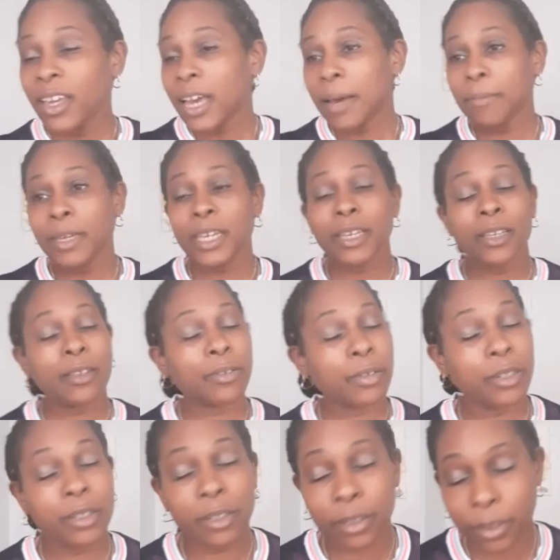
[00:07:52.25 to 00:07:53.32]
I mean,
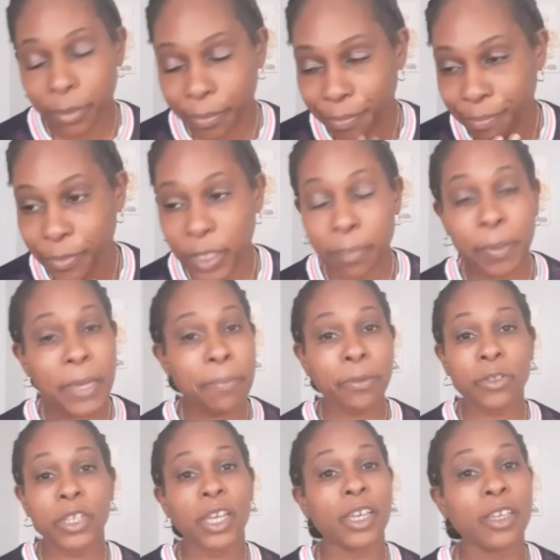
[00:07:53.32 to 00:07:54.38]
look,
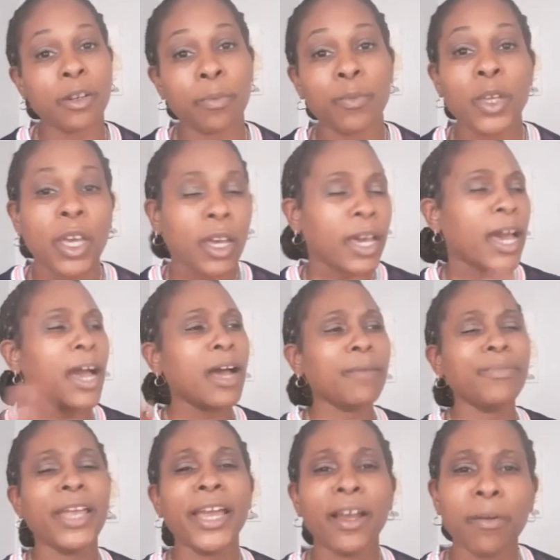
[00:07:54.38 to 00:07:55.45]
people tell you to
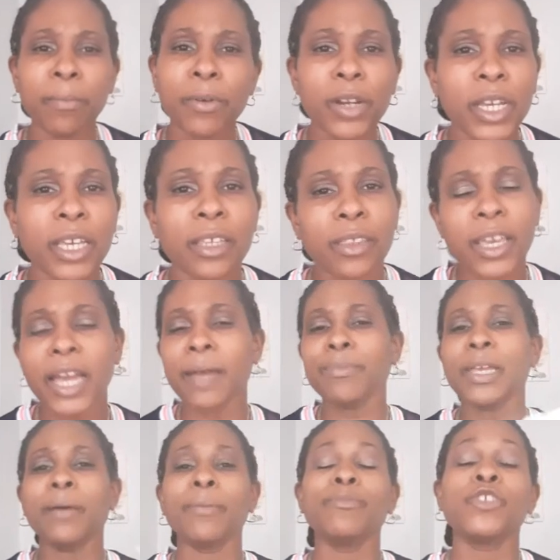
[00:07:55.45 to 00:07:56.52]
calm down, breathe, calm
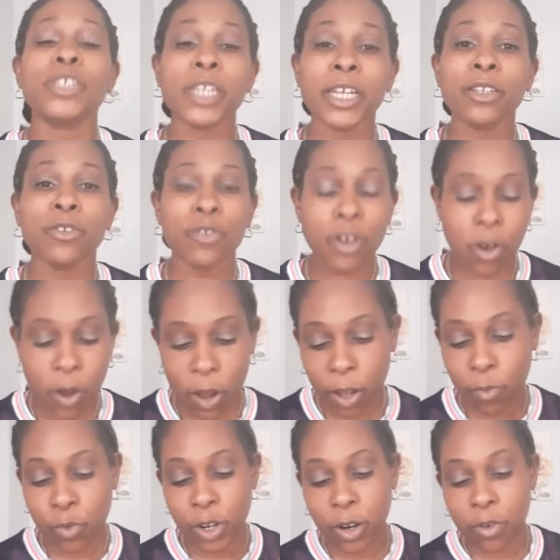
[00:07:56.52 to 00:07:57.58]
down. I'm just letting you know. I
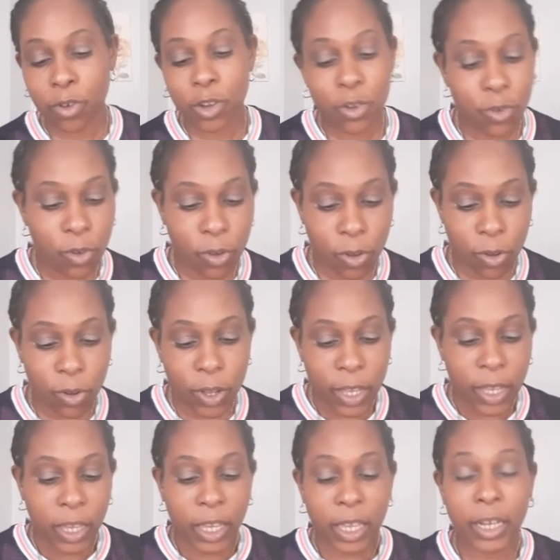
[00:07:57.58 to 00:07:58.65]
went on Google
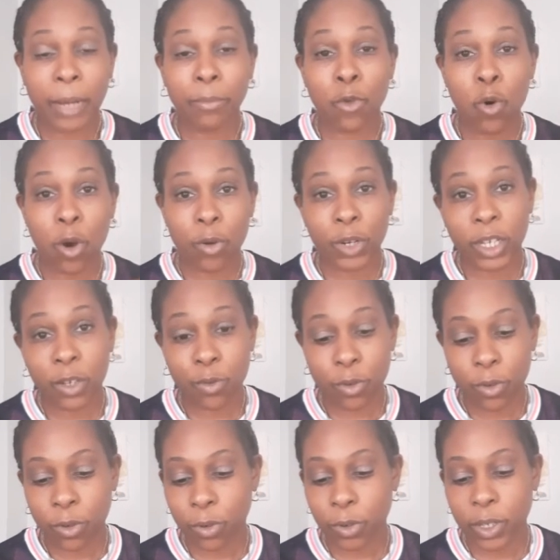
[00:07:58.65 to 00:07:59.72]
and I'm quoting
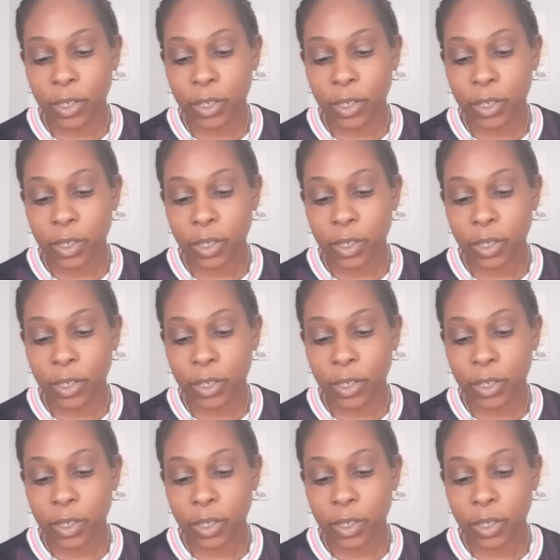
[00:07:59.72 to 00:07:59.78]
Google.